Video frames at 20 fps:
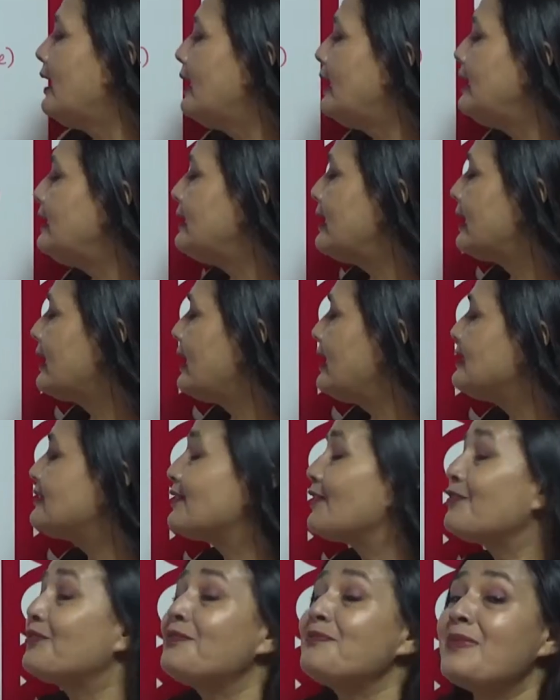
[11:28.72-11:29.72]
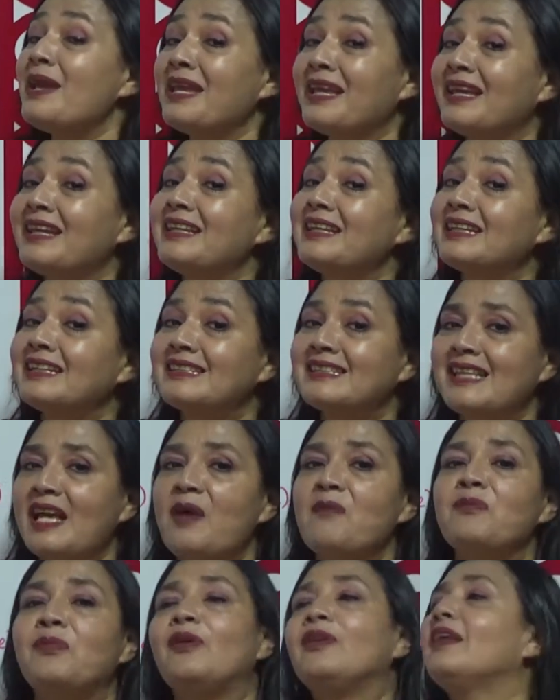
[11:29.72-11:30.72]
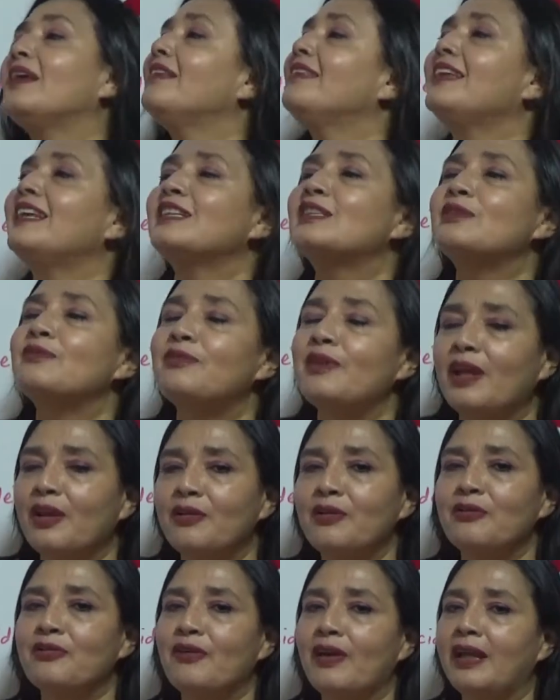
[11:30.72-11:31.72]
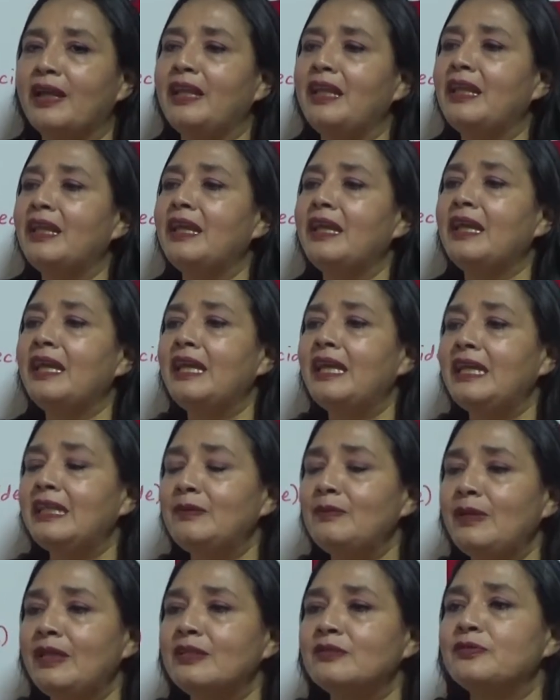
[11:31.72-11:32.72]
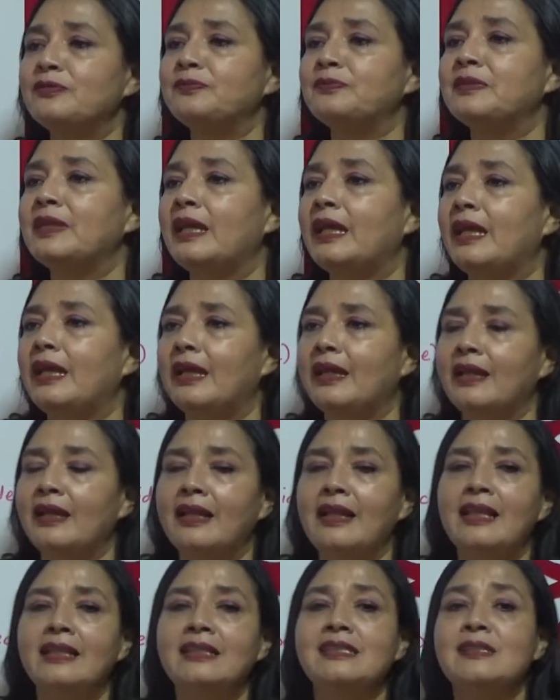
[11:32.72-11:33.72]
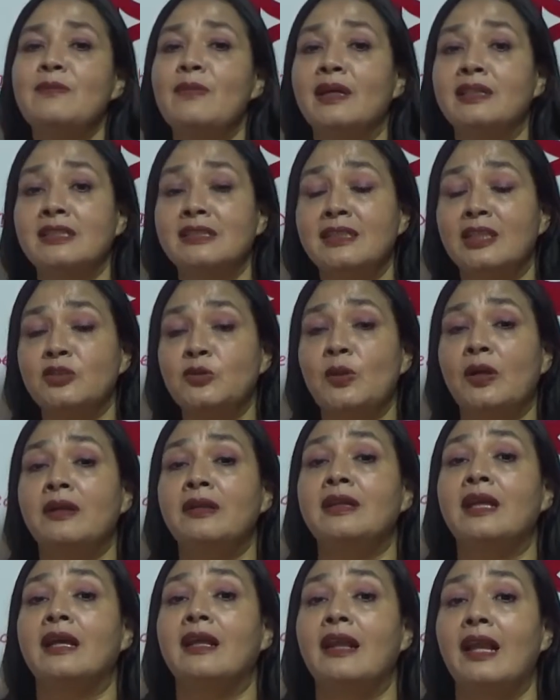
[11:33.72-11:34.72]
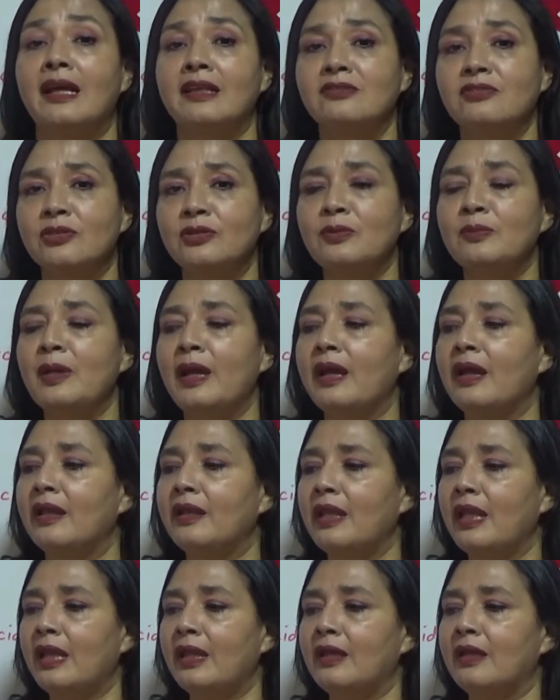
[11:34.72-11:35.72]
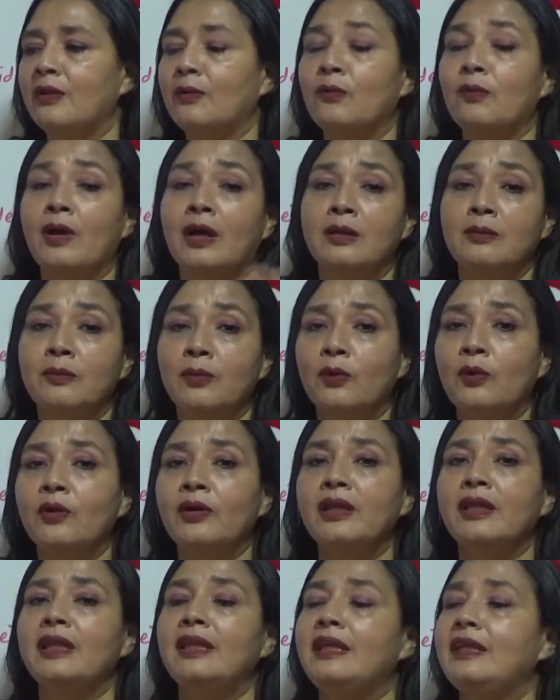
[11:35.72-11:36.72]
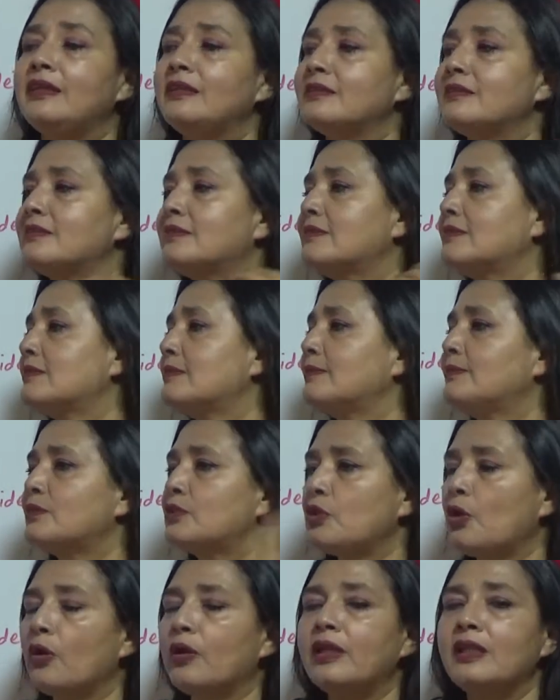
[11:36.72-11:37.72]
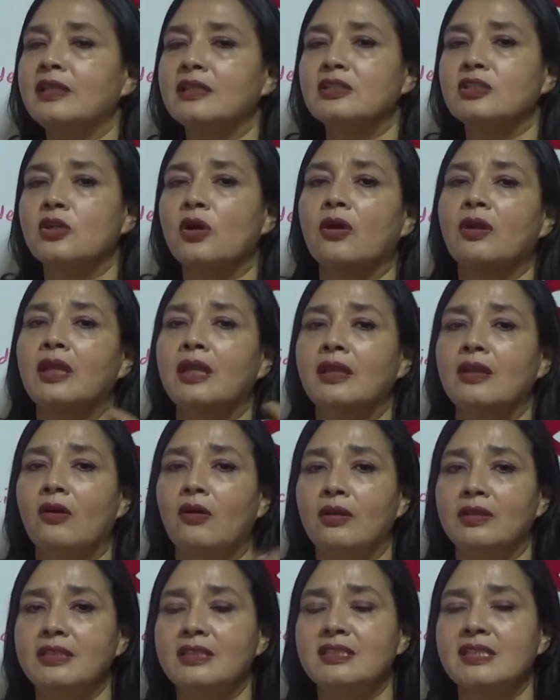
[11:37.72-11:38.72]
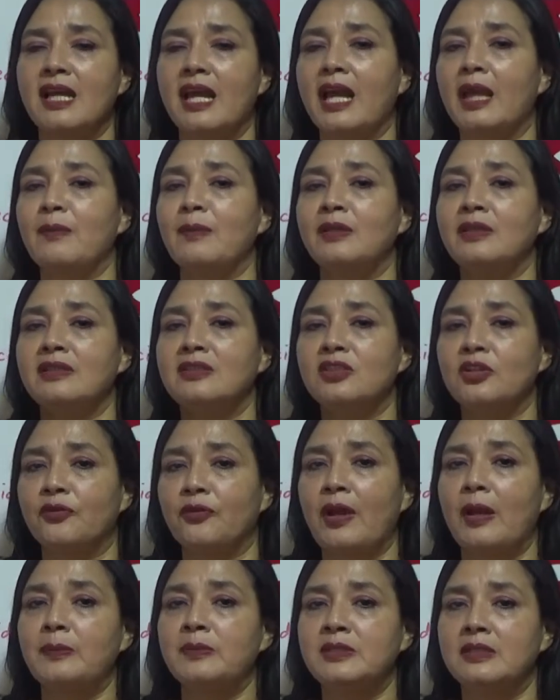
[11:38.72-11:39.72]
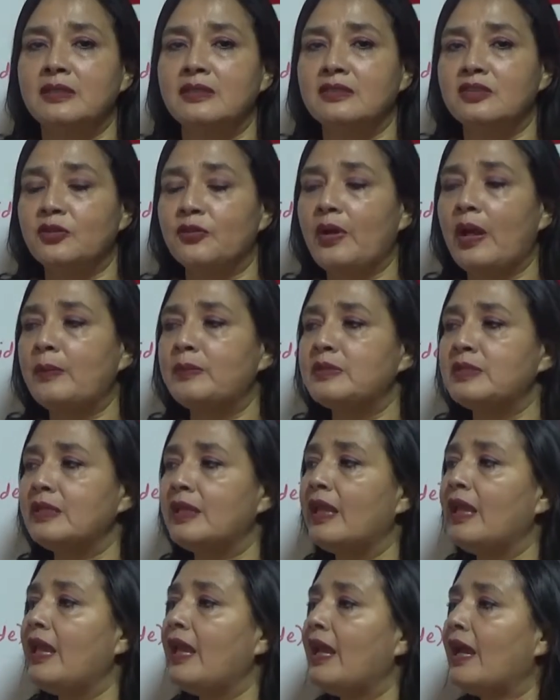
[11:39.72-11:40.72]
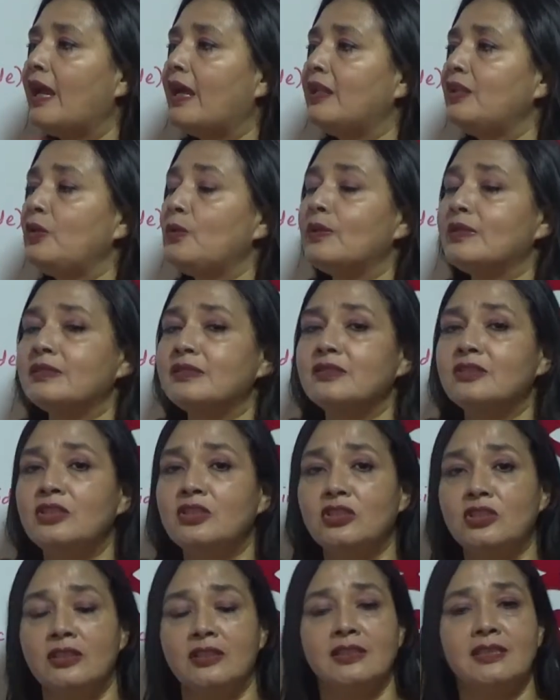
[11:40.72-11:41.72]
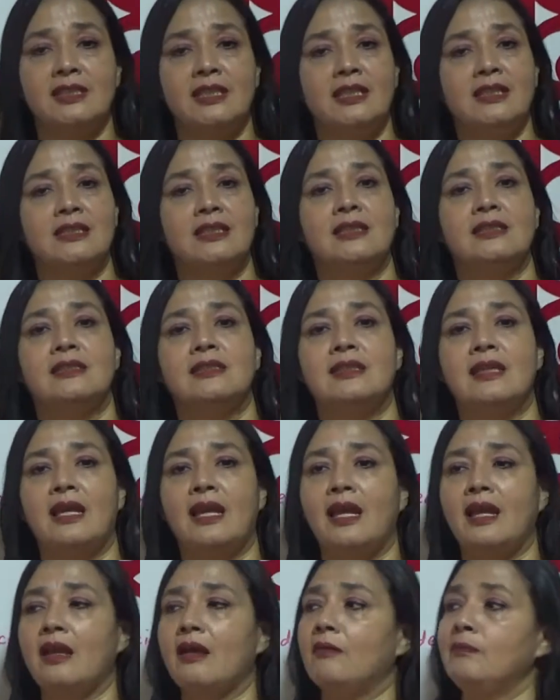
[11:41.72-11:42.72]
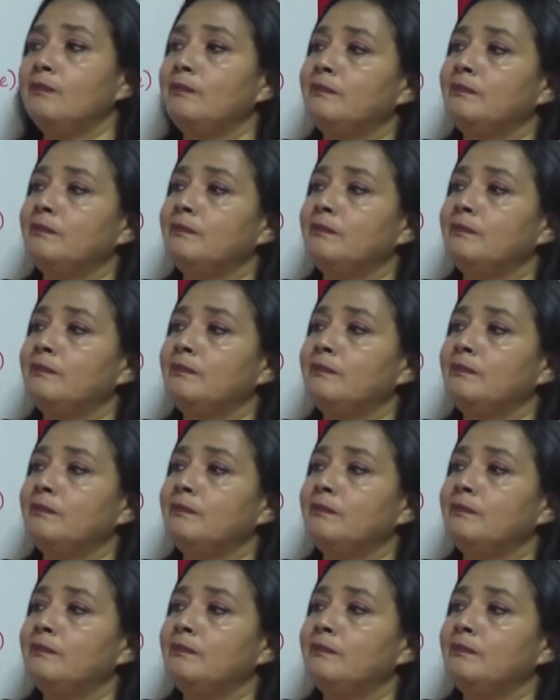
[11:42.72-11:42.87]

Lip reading: In the case of make an example, and that's very funny, it means, let's imagine that you are in a classroom and one boy is talking and talking all the time and interrupting, and you as the teacher sit and say,